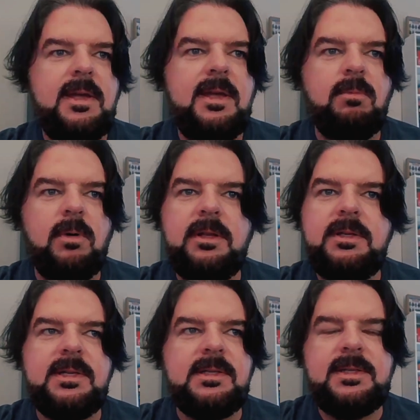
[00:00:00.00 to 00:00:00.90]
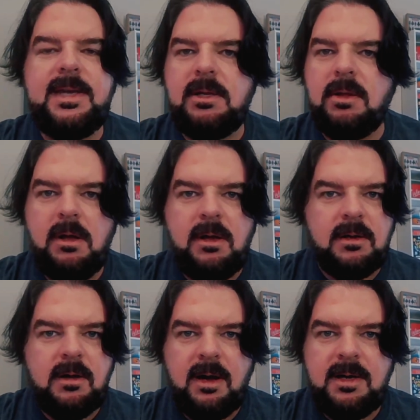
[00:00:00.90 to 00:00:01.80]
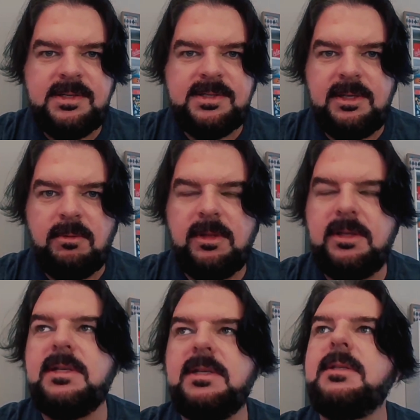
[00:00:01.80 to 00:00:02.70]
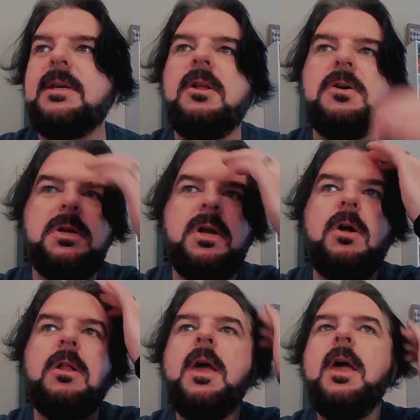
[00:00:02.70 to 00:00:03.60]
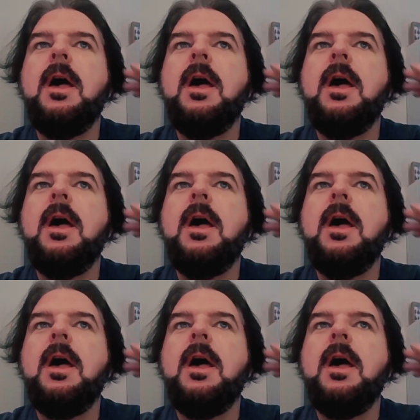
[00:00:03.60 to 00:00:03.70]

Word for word: It really didn't take long. Honestly, it really didn't take long at all.